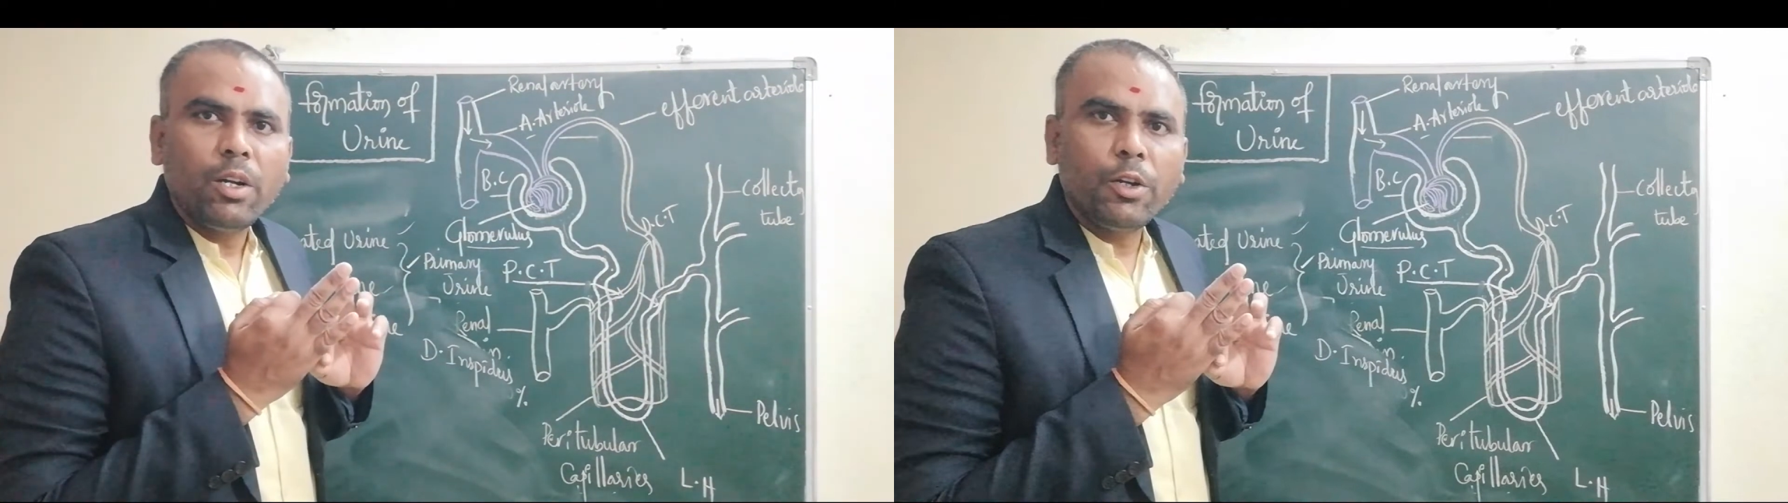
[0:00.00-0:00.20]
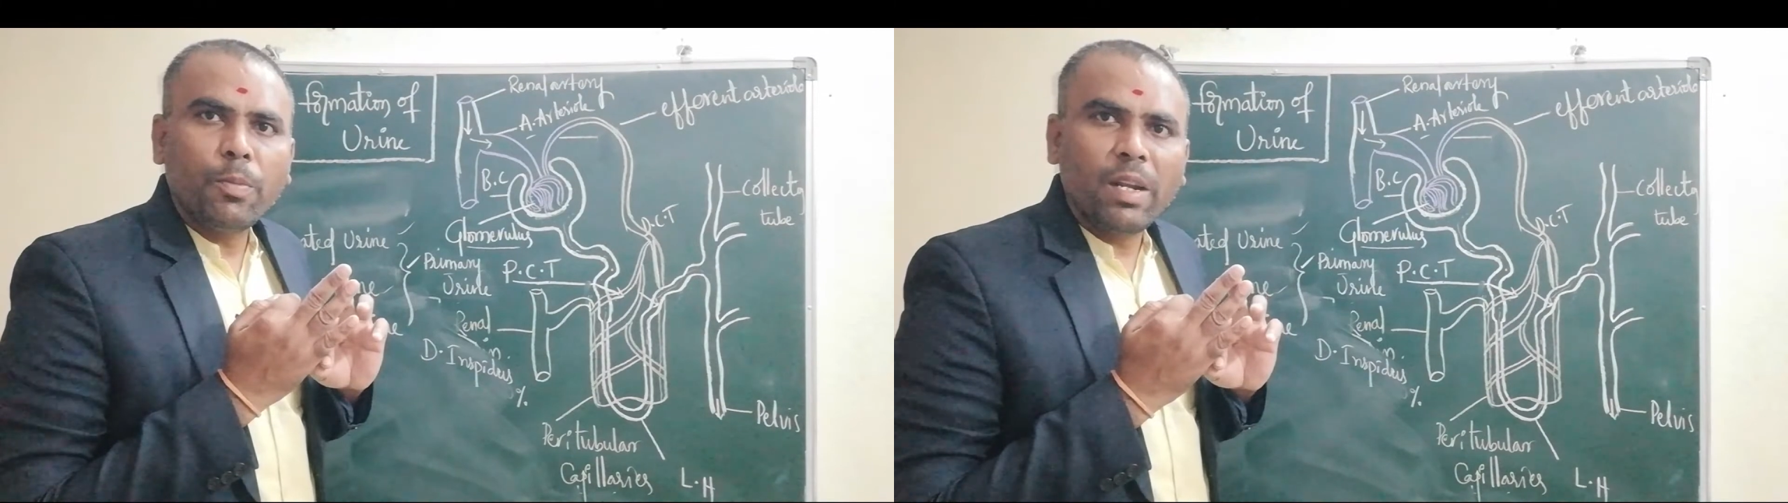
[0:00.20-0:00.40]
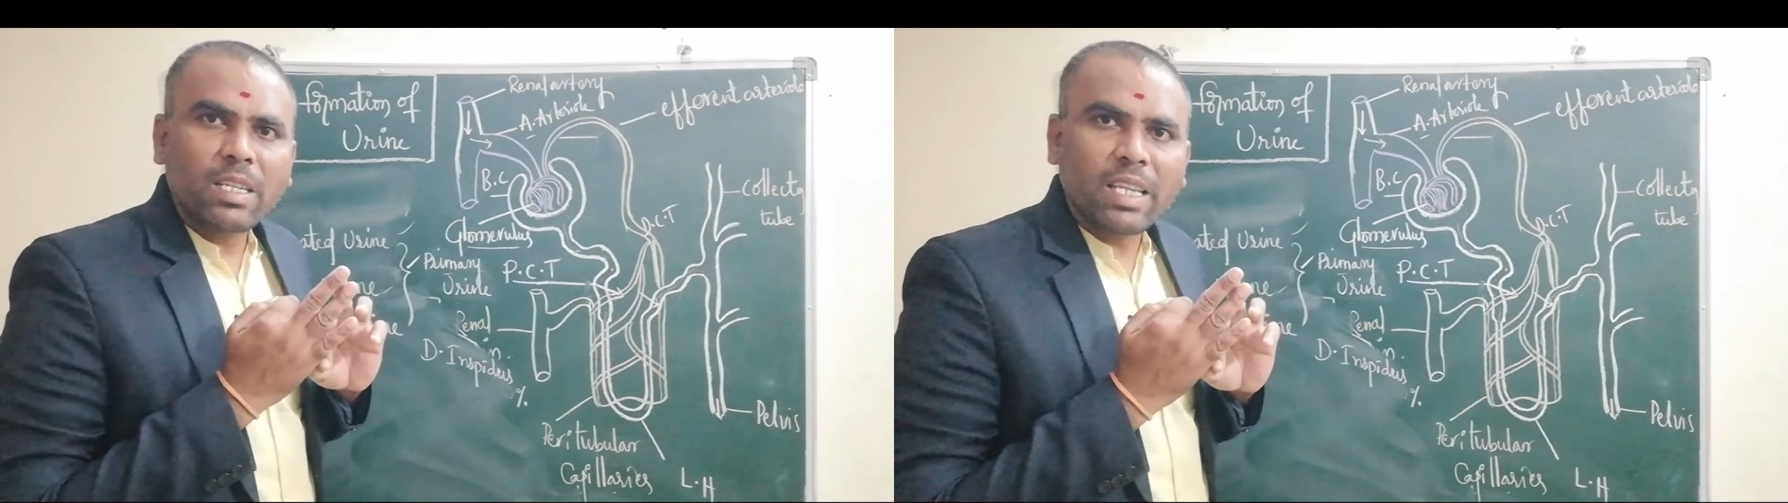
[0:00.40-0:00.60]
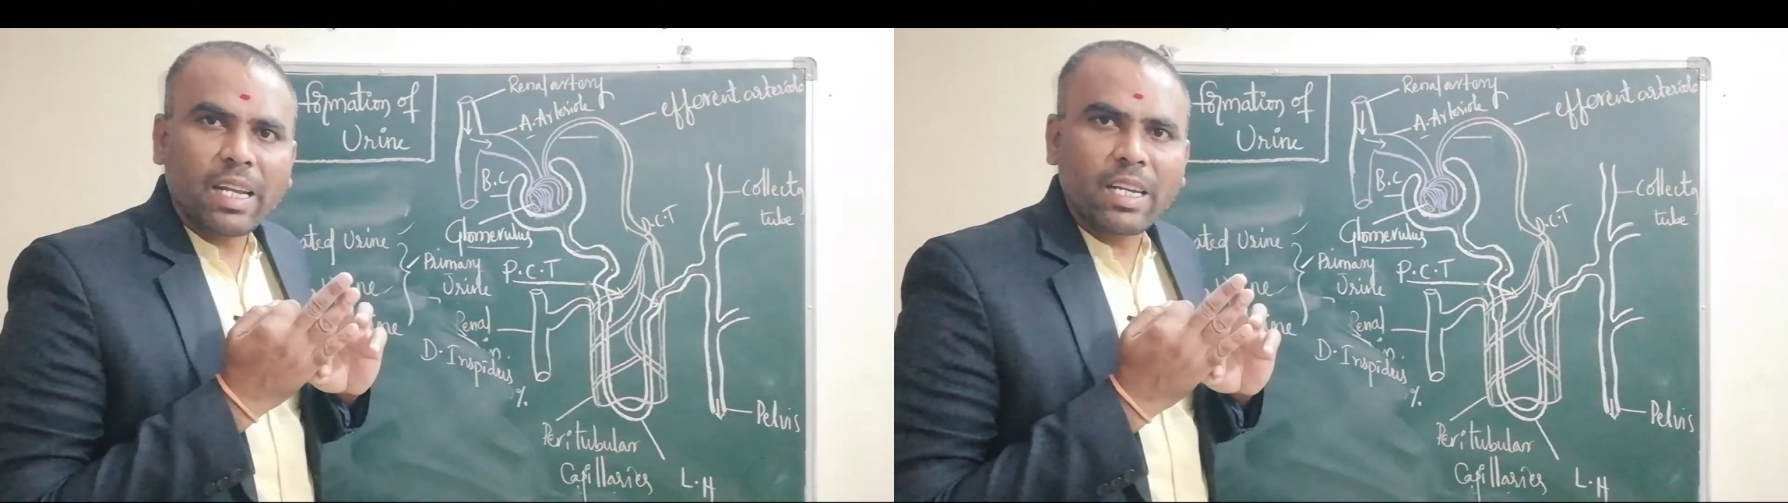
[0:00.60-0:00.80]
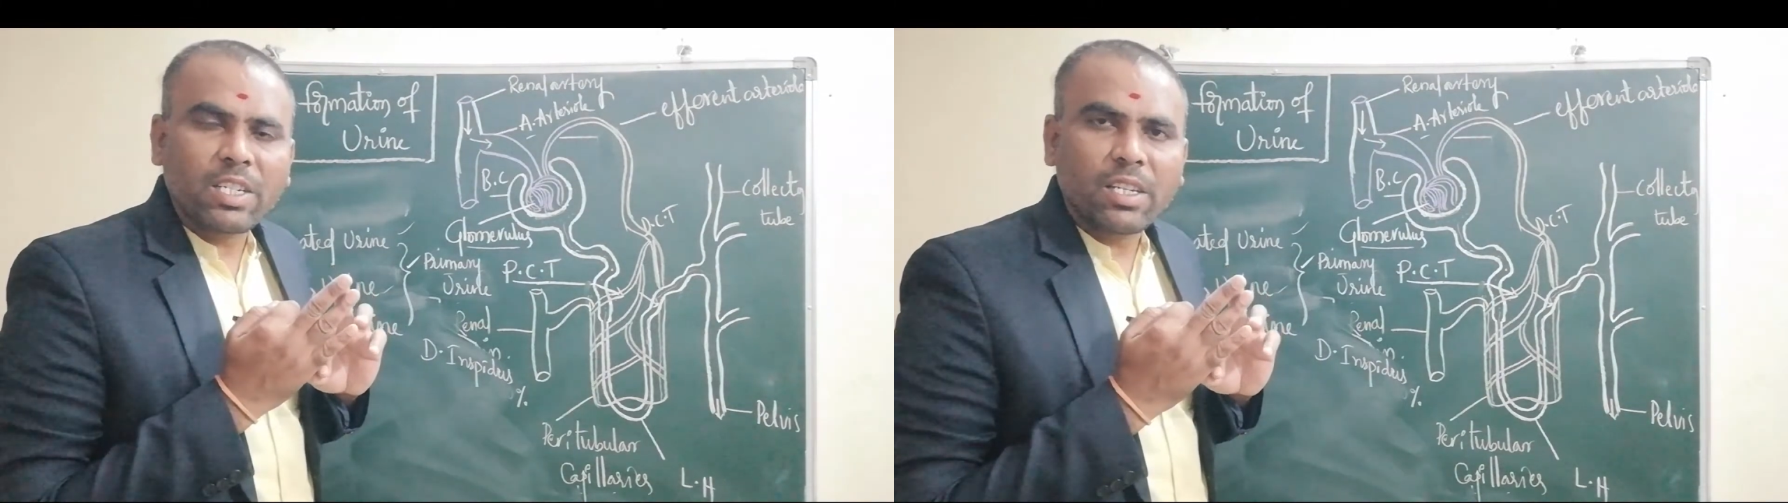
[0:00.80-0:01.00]
tubular
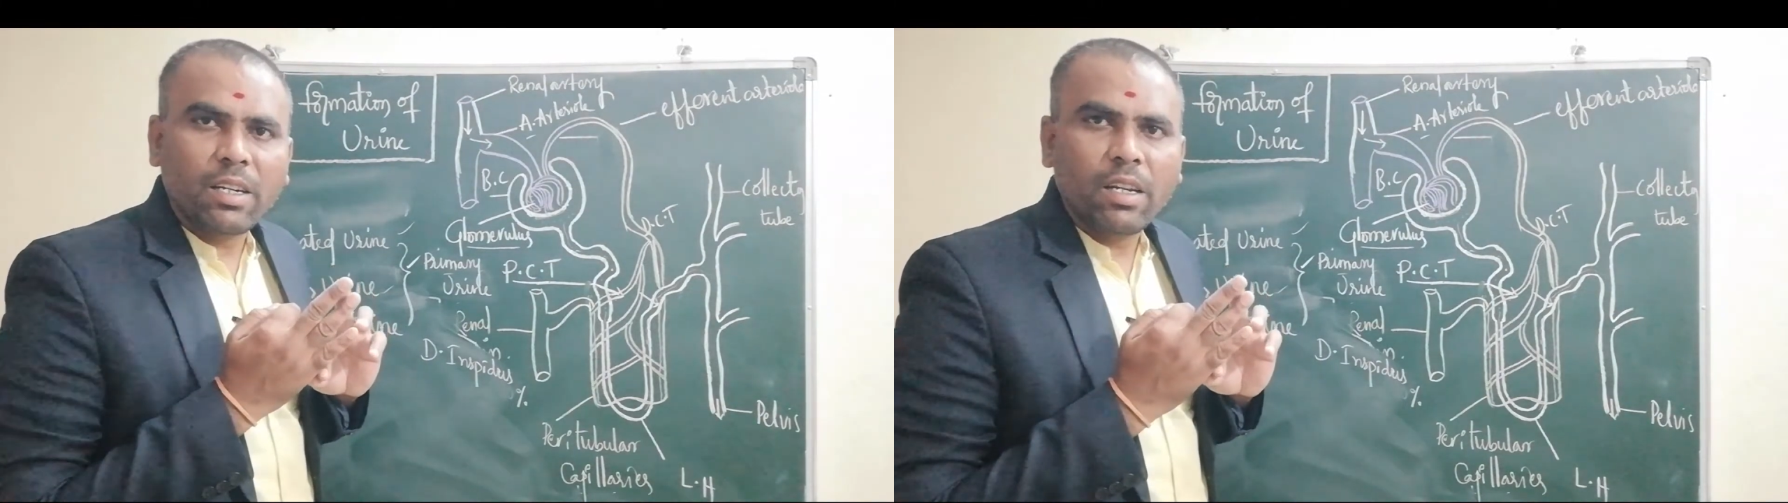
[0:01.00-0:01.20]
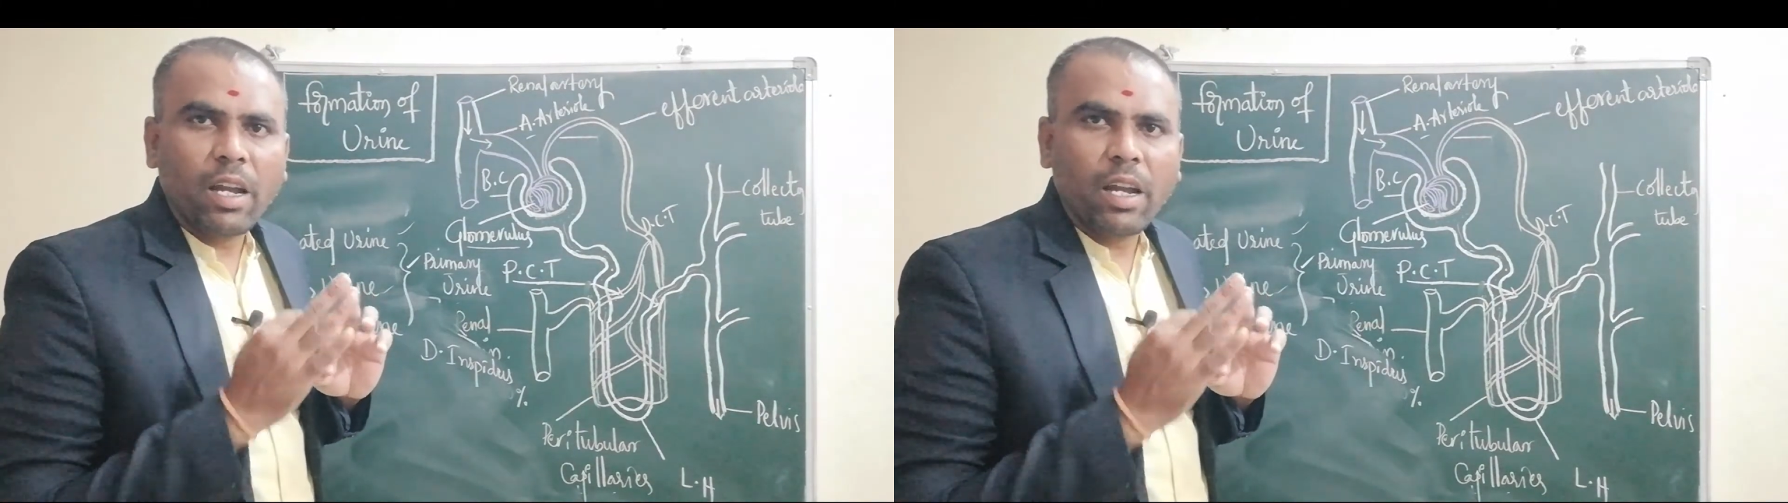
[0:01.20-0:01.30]
secretion,